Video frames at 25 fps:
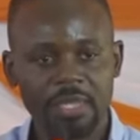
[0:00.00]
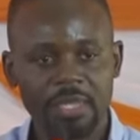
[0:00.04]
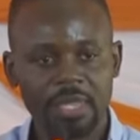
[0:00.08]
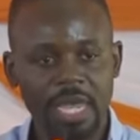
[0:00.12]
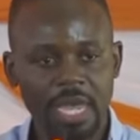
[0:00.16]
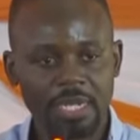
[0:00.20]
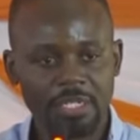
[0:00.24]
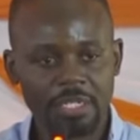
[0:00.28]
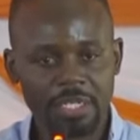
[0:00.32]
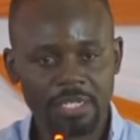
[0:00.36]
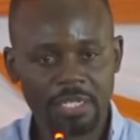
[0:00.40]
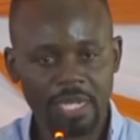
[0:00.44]

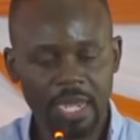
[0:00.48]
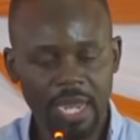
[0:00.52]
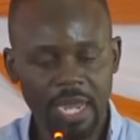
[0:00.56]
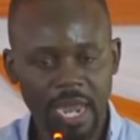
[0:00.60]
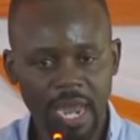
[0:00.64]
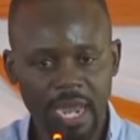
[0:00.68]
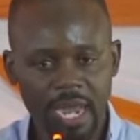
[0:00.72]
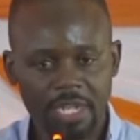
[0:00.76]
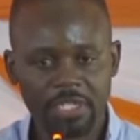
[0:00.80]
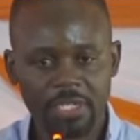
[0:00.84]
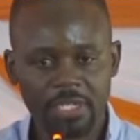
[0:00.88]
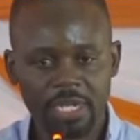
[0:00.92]
That is the
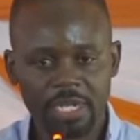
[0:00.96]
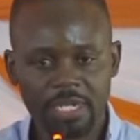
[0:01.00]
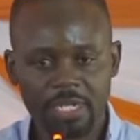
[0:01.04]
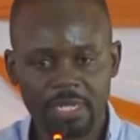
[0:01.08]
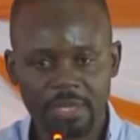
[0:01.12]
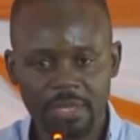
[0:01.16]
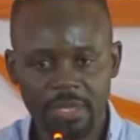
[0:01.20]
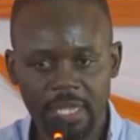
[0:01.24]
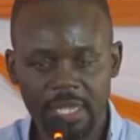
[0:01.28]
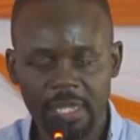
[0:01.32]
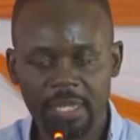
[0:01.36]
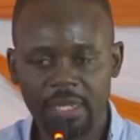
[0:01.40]
urgent
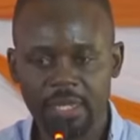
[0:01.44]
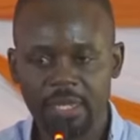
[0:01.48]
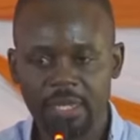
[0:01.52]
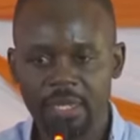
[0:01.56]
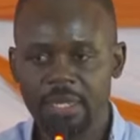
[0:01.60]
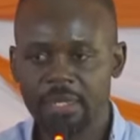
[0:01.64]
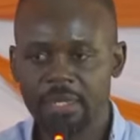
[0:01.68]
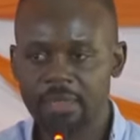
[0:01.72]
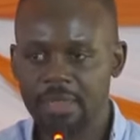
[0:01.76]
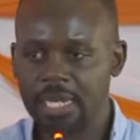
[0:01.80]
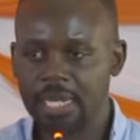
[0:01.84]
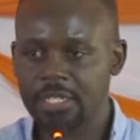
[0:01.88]
thing
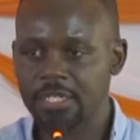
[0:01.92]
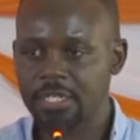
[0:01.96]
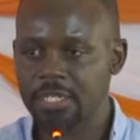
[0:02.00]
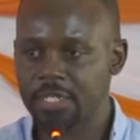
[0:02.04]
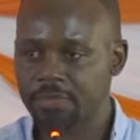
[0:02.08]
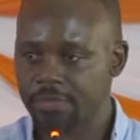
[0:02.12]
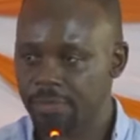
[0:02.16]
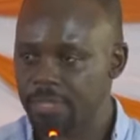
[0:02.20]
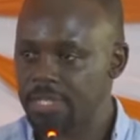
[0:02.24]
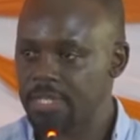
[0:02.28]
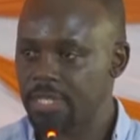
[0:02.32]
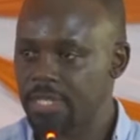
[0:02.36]
that
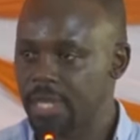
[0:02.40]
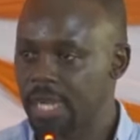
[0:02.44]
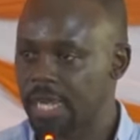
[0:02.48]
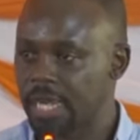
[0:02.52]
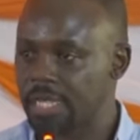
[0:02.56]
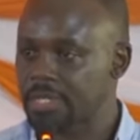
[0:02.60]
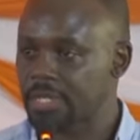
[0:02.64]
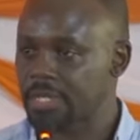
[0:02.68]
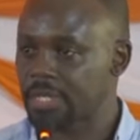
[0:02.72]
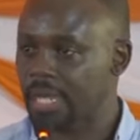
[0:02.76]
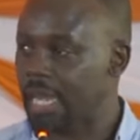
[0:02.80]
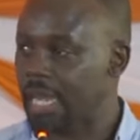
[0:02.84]
is facing
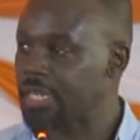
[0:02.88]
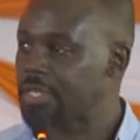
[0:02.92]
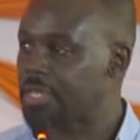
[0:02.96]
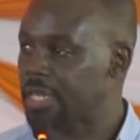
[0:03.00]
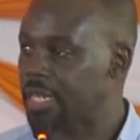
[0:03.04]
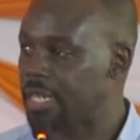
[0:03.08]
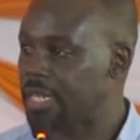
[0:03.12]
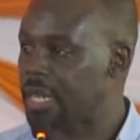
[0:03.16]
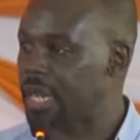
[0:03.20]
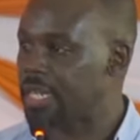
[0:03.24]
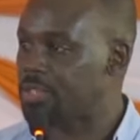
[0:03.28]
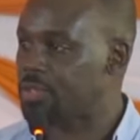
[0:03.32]
us
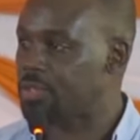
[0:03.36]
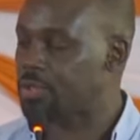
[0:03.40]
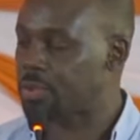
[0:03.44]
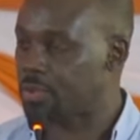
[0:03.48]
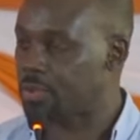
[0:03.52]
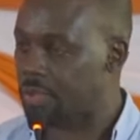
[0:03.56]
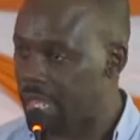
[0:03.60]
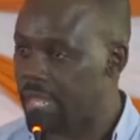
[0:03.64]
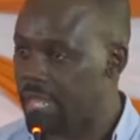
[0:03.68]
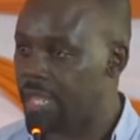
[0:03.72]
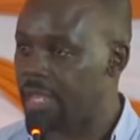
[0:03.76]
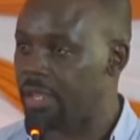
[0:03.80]
as leaders
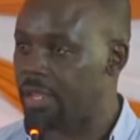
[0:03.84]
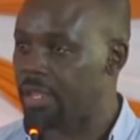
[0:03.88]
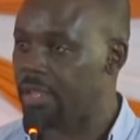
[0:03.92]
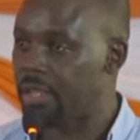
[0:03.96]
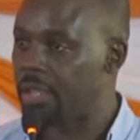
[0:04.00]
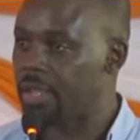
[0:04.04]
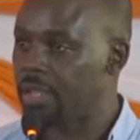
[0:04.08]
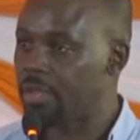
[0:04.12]
today.